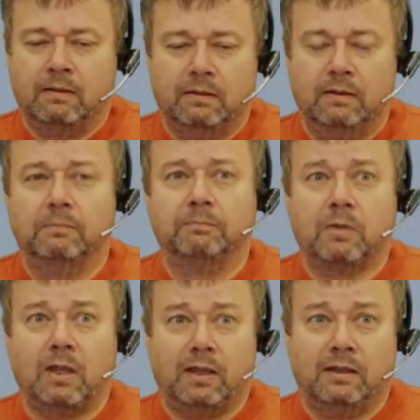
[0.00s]

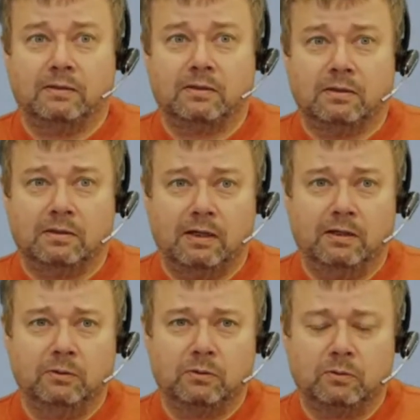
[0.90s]
And
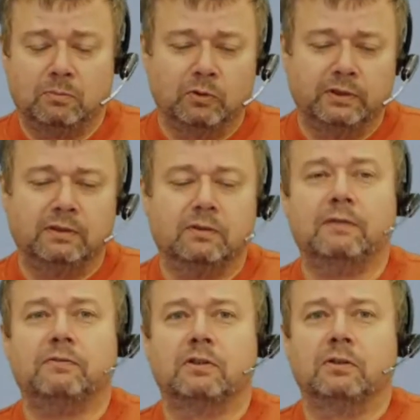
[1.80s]
hello, good morning, good
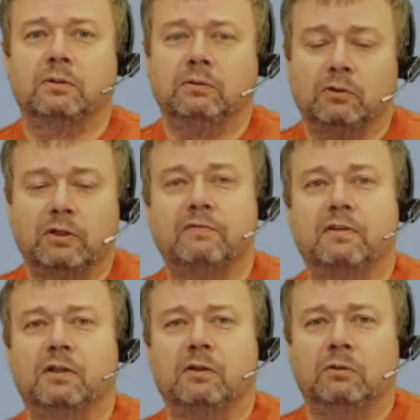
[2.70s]
afternoon, good
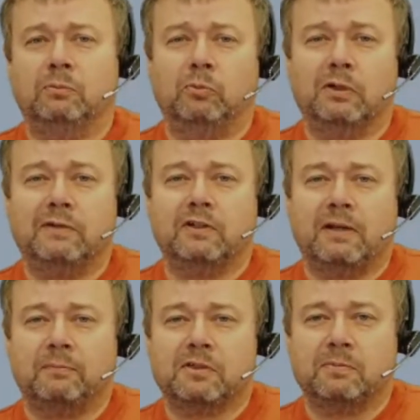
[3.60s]
evening, or whatever it
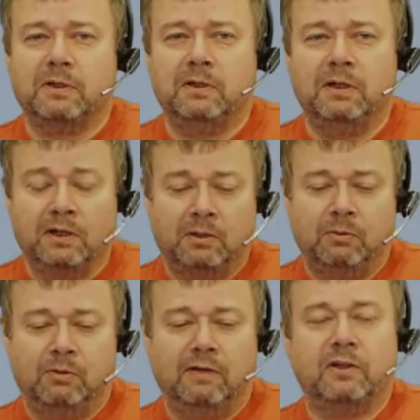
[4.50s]
happens to be,
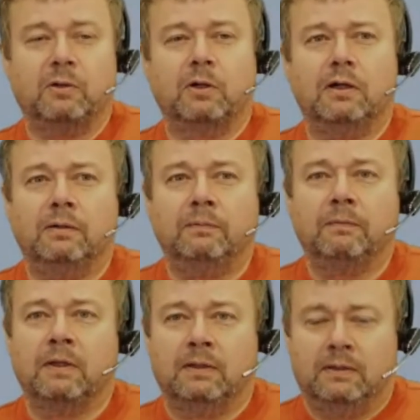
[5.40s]
wherever you are,
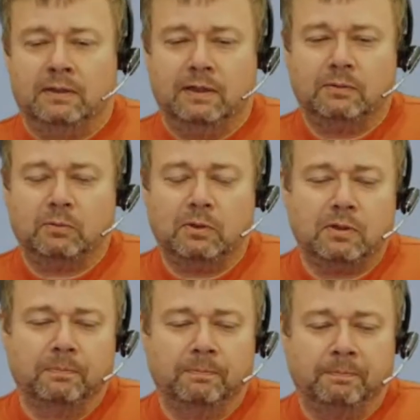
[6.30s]
and welcome.